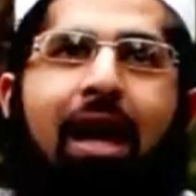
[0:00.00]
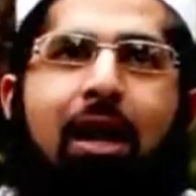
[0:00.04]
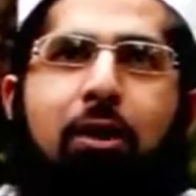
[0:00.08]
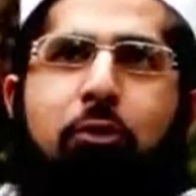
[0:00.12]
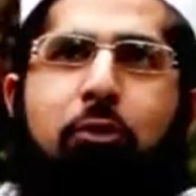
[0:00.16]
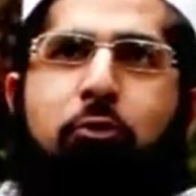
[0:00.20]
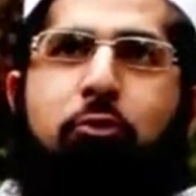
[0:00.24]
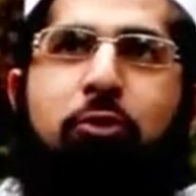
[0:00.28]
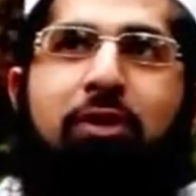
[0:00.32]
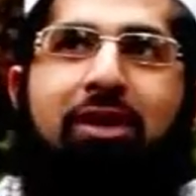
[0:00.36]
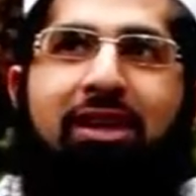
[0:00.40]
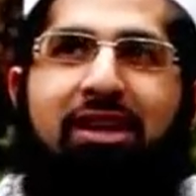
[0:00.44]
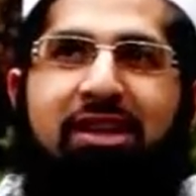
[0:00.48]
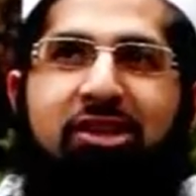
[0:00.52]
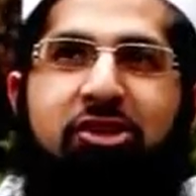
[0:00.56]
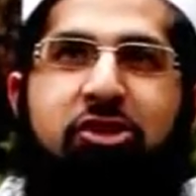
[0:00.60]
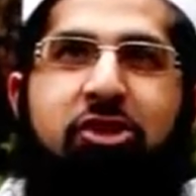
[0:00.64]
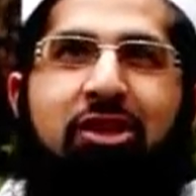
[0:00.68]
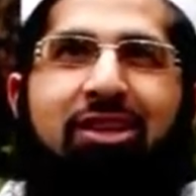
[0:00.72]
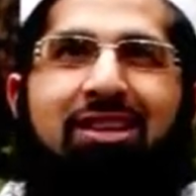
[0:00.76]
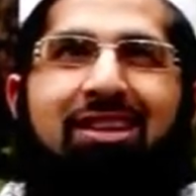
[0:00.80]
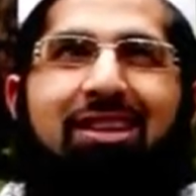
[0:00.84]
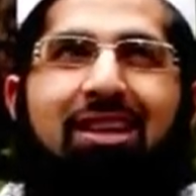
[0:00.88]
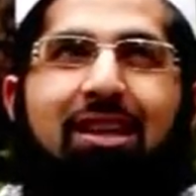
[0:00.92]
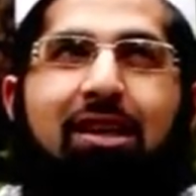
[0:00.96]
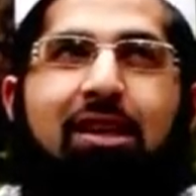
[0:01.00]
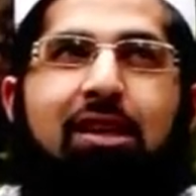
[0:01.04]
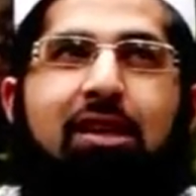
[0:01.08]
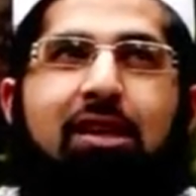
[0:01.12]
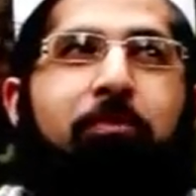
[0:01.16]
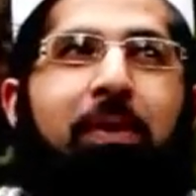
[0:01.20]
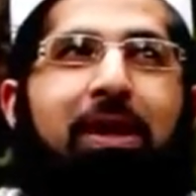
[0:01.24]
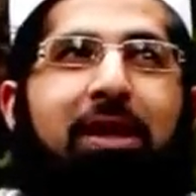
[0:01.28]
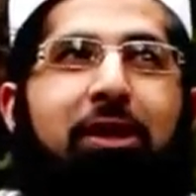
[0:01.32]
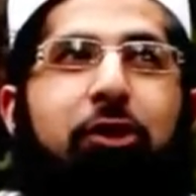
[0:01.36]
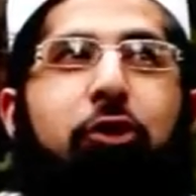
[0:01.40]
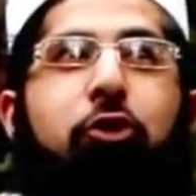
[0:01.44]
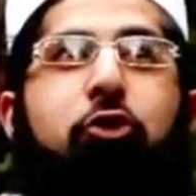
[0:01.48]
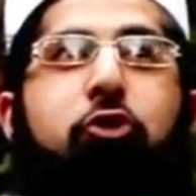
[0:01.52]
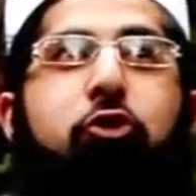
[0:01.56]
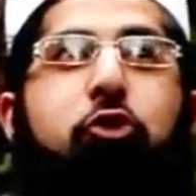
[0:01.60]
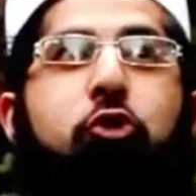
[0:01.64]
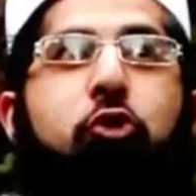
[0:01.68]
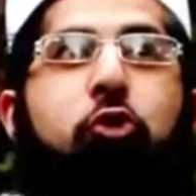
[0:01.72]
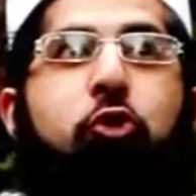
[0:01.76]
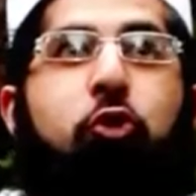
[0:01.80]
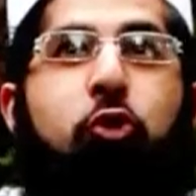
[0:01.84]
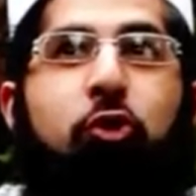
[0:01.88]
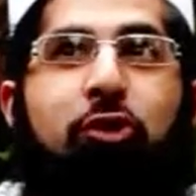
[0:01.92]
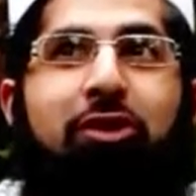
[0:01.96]
Can religion make you
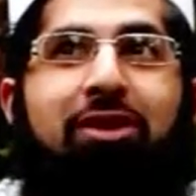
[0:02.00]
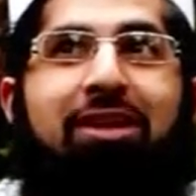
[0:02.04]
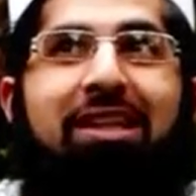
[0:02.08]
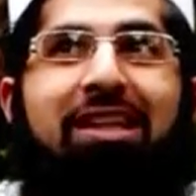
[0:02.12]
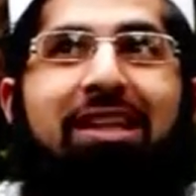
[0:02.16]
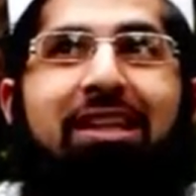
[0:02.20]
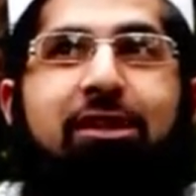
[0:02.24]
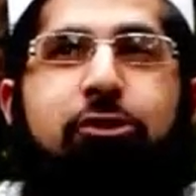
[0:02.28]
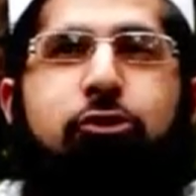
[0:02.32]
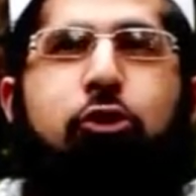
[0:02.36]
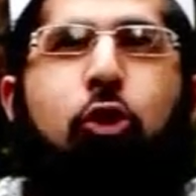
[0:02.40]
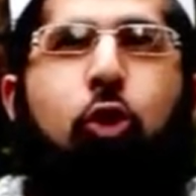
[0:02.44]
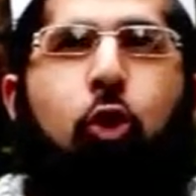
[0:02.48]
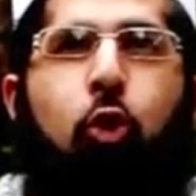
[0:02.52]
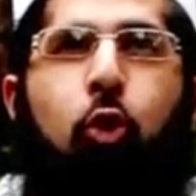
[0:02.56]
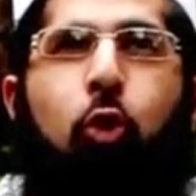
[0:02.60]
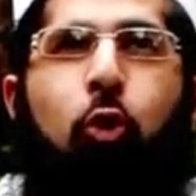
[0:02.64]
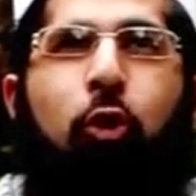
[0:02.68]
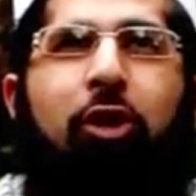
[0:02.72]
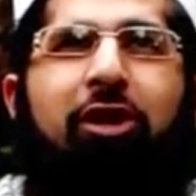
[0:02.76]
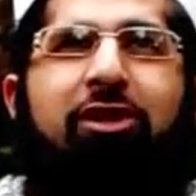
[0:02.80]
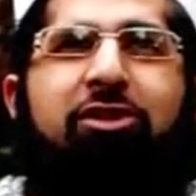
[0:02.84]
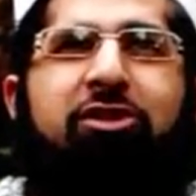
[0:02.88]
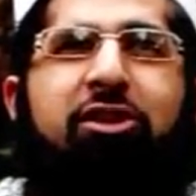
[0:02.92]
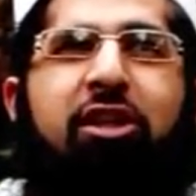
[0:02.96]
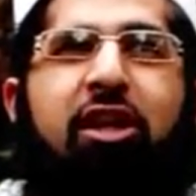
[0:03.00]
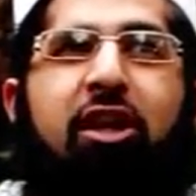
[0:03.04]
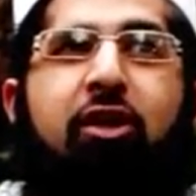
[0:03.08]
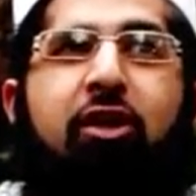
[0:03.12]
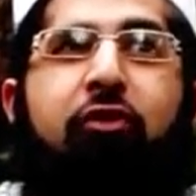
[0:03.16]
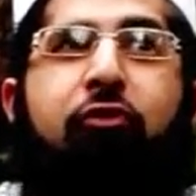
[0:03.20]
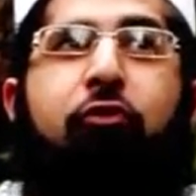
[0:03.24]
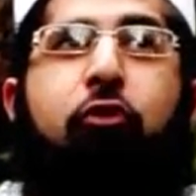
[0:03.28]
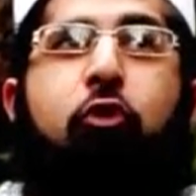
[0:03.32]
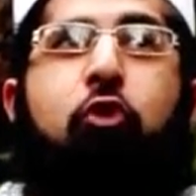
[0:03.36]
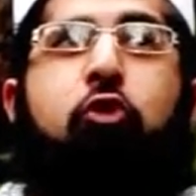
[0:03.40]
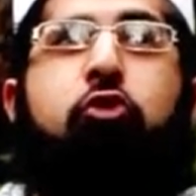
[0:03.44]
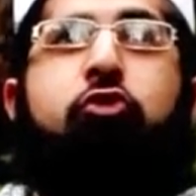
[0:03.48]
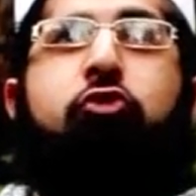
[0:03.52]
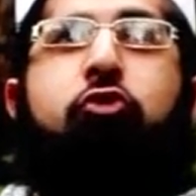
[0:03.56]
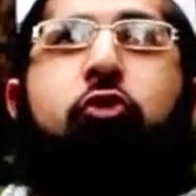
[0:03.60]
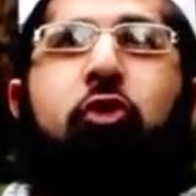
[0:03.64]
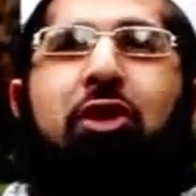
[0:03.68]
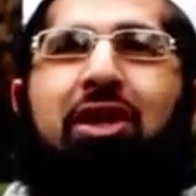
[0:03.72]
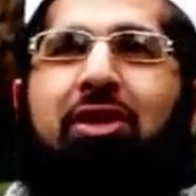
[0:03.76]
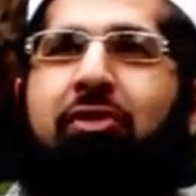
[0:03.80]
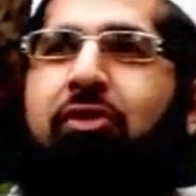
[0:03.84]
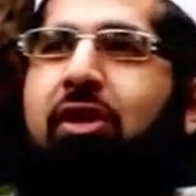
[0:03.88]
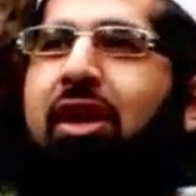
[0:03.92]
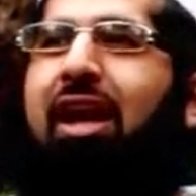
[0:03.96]
do good things, or is it a force
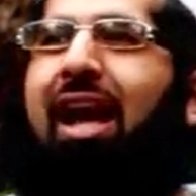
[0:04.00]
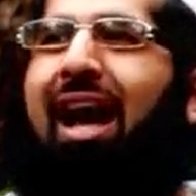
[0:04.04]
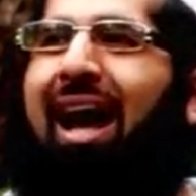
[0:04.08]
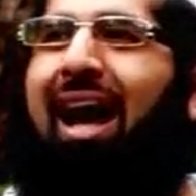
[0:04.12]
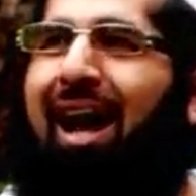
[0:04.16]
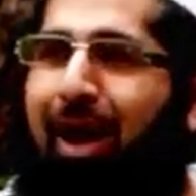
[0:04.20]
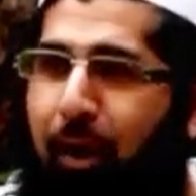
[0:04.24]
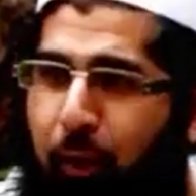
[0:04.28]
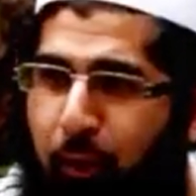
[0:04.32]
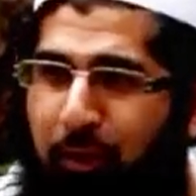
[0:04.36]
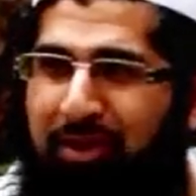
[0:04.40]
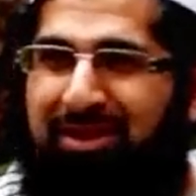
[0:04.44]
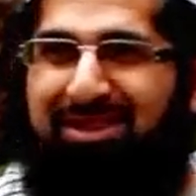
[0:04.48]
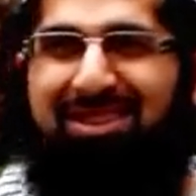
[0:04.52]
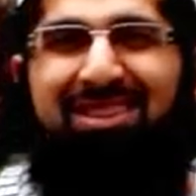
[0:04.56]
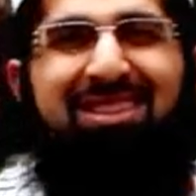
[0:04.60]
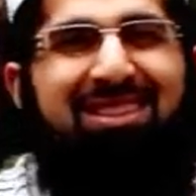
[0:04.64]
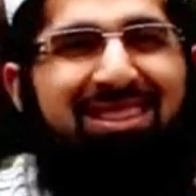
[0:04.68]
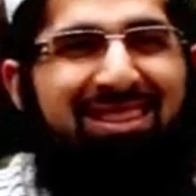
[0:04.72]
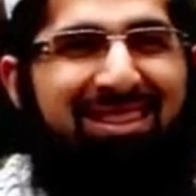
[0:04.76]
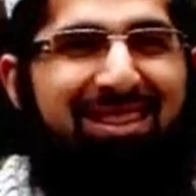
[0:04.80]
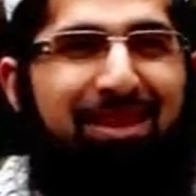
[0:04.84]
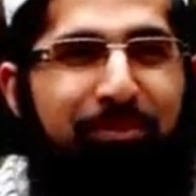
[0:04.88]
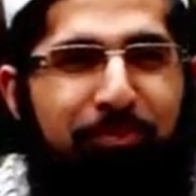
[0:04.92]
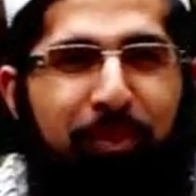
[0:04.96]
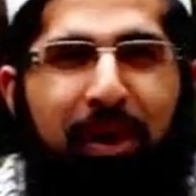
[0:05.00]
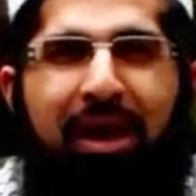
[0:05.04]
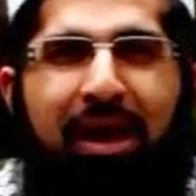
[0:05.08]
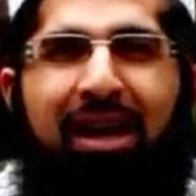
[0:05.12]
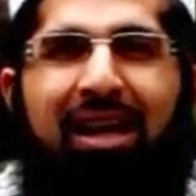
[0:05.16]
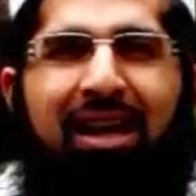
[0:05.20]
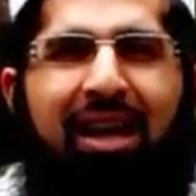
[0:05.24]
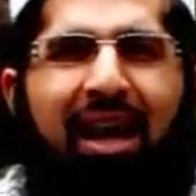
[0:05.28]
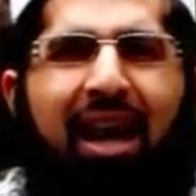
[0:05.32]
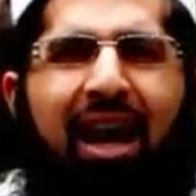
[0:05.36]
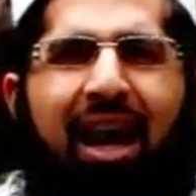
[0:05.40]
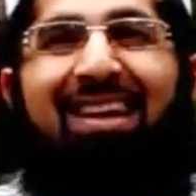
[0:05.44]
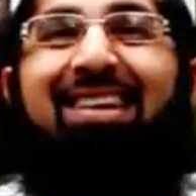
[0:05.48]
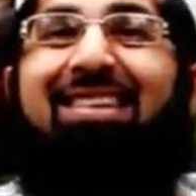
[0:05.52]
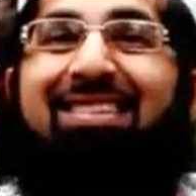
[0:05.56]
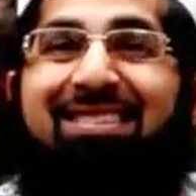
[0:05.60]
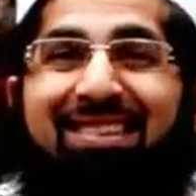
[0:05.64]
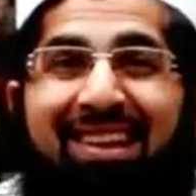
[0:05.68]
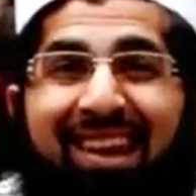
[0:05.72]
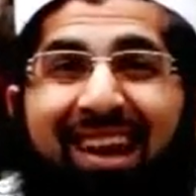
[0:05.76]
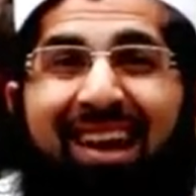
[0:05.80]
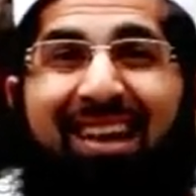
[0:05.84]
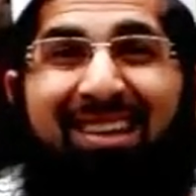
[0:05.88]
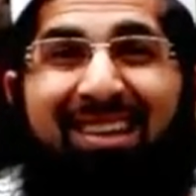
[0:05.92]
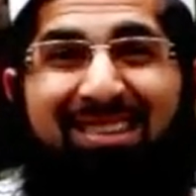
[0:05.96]
for evil? How is this a debate?
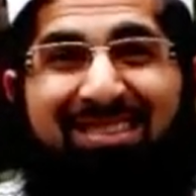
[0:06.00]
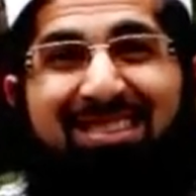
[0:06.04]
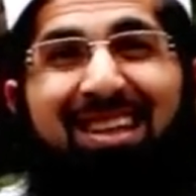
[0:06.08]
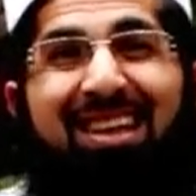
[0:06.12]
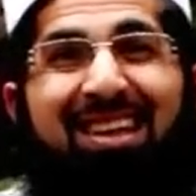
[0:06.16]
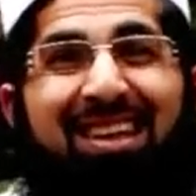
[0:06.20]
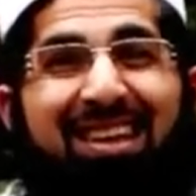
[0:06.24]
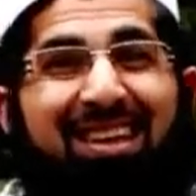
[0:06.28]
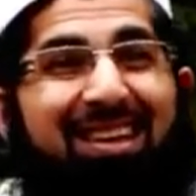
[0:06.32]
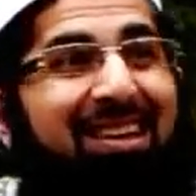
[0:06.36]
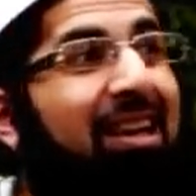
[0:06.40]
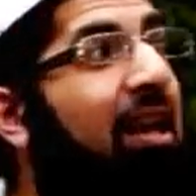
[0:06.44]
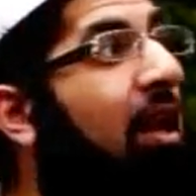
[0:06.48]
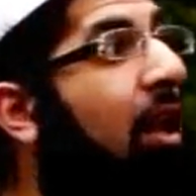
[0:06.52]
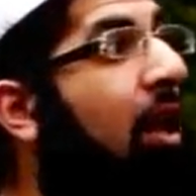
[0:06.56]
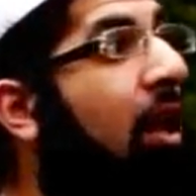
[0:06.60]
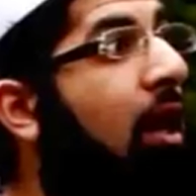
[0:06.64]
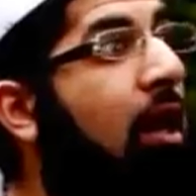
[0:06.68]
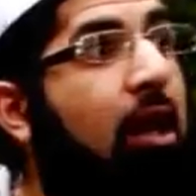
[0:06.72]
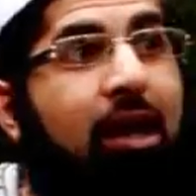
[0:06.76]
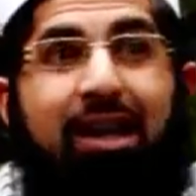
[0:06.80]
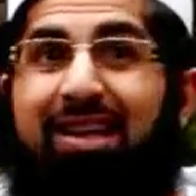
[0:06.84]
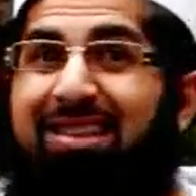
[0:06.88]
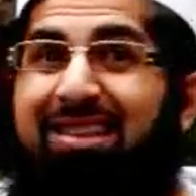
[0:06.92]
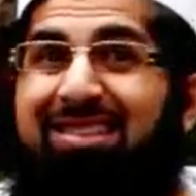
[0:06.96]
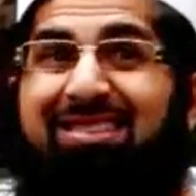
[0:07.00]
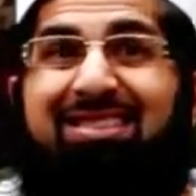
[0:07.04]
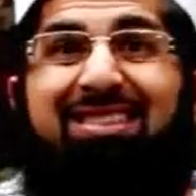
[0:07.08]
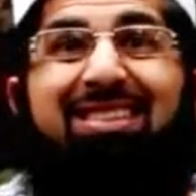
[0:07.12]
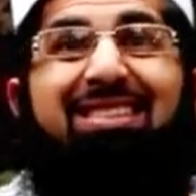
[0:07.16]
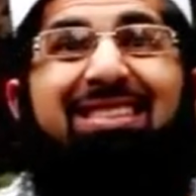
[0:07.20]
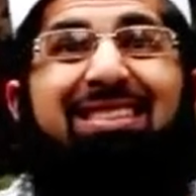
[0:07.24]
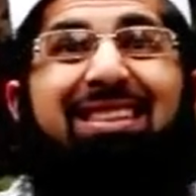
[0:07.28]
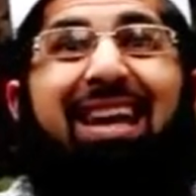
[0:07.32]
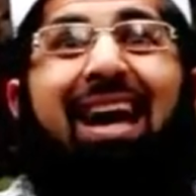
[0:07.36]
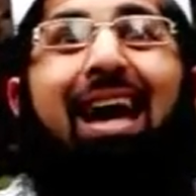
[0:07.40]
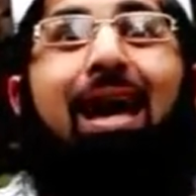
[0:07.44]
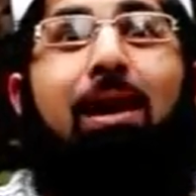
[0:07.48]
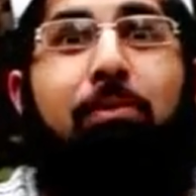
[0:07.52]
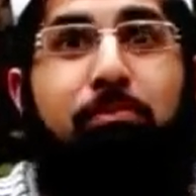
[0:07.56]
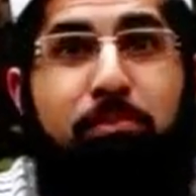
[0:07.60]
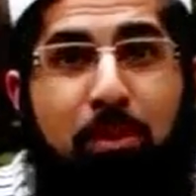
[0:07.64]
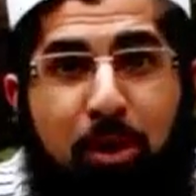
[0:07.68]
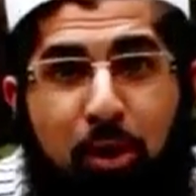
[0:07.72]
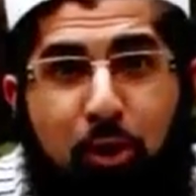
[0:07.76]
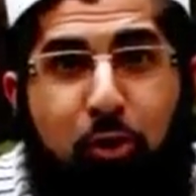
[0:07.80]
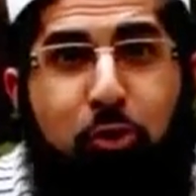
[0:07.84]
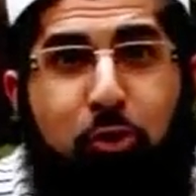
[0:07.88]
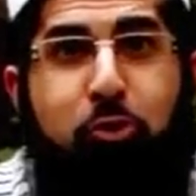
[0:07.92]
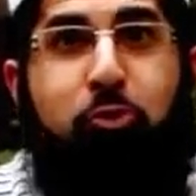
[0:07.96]
It's like saying, is the sky
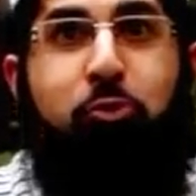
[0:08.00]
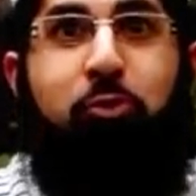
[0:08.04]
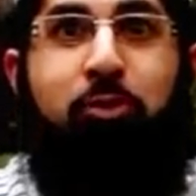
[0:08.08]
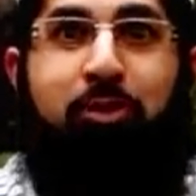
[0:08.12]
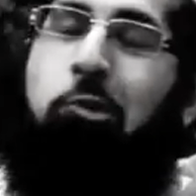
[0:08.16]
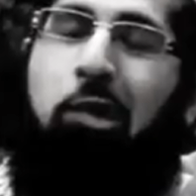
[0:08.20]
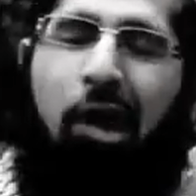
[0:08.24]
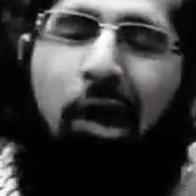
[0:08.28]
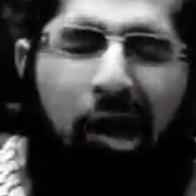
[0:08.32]
blue?